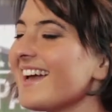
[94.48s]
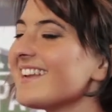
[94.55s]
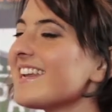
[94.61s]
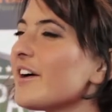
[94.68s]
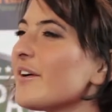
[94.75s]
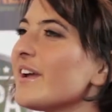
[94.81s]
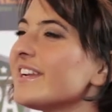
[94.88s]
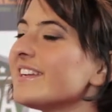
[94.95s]

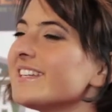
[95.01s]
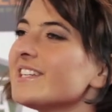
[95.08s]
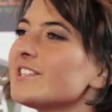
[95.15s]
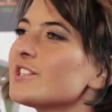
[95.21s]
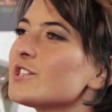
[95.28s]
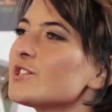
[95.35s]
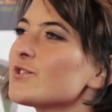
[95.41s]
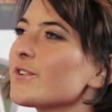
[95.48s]
Now, in an
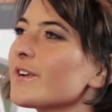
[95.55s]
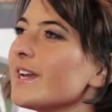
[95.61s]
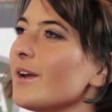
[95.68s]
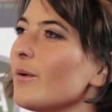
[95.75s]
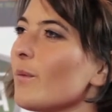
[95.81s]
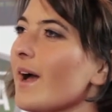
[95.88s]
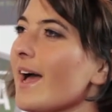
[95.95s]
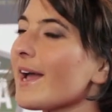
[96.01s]
industry
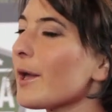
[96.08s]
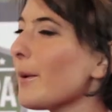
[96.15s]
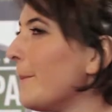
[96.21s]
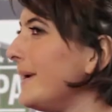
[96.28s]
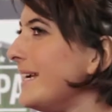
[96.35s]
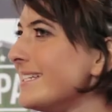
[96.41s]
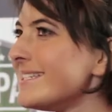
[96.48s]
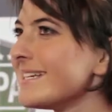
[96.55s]
where
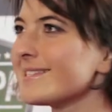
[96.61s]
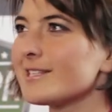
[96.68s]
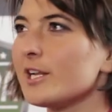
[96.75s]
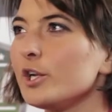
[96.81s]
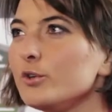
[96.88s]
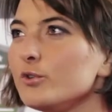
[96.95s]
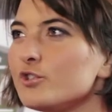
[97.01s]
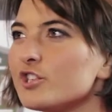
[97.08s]
competing
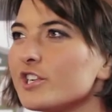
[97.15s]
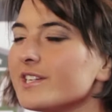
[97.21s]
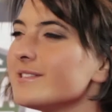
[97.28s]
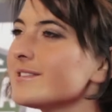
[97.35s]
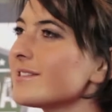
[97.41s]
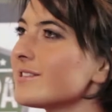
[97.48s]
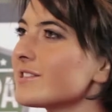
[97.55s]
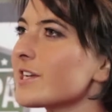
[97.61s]

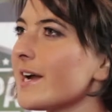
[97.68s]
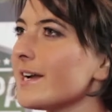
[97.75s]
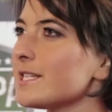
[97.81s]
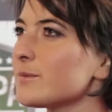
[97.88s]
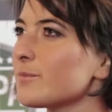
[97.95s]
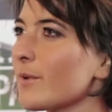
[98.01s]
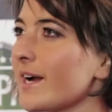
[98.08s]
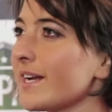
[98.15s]
solutions and tight
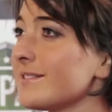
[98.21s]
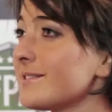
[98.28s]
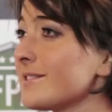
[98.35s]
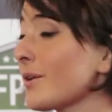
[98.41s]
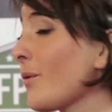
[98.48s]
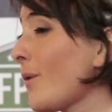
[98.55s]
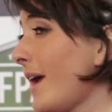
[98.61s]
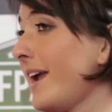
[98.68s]
spreads
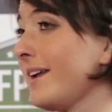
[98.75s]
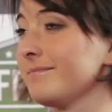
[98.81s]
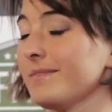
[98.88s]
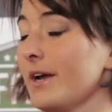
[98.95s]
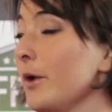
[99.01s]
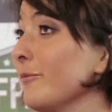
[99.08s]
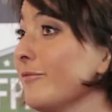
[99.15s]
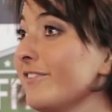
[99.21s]
equate,
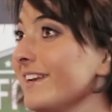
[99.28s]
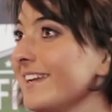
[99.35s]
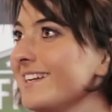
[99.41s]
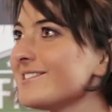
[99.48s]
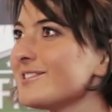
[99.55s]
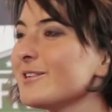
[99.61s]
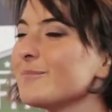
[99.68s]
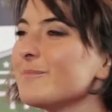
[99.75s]
hopefully,
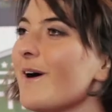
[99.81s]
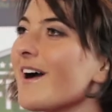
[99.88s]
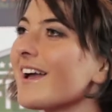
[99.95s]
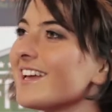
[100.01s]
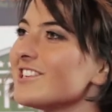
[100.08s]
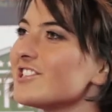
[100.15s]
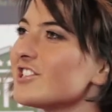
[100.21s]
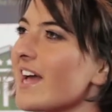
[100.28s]
to
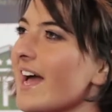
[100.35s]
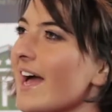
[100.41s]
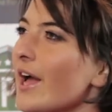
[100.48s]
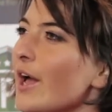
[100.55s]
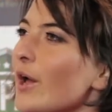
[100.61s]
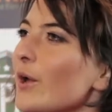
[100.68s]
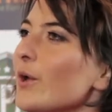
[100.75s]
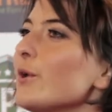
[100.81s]
market share,
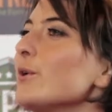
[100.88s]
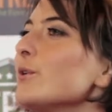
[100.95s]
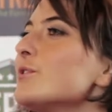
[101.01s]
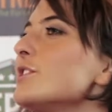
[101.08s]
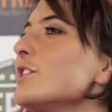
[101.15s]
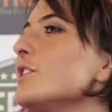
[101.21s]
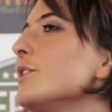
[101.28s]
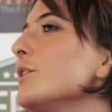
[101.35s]
who
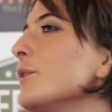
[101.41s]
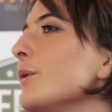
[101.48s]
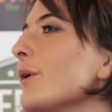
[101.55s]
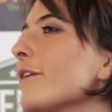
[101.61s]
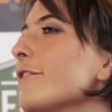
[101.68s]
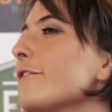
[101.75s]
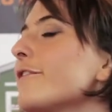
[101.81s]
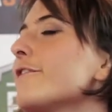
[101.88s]
do you
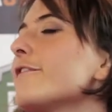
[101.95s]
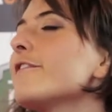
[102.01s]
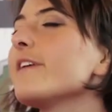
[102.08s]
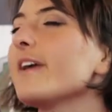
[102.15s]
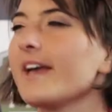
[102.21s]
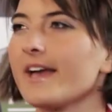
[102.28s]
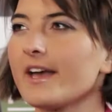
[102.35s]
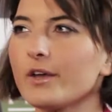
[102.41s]

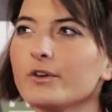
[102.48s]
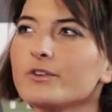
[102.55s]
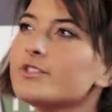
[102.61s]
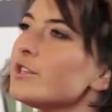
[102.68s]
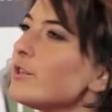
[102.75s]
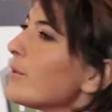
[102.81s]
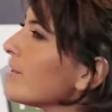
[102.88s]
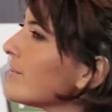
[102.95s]
fear? Who do
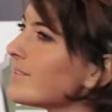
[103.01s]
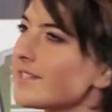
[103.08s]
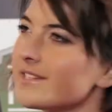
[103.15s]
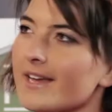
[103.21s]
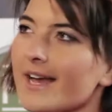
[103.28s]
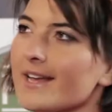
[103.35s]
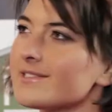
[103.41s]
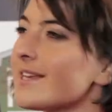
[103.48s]
you consider
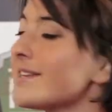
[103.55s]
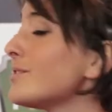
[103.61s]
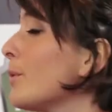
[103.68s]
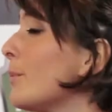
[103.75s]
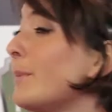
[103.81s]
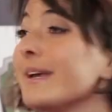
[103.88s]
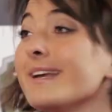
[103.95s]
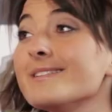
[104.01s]
as your
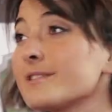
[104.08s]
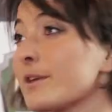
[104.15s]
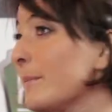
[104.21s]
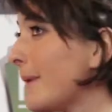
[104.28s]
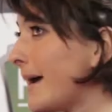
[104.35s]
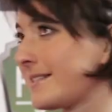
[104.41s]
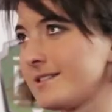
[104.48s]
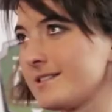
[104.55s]
biggest
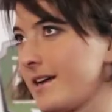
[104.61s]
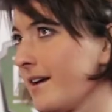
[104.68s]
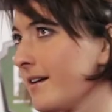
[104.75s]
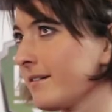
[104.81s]
competitor?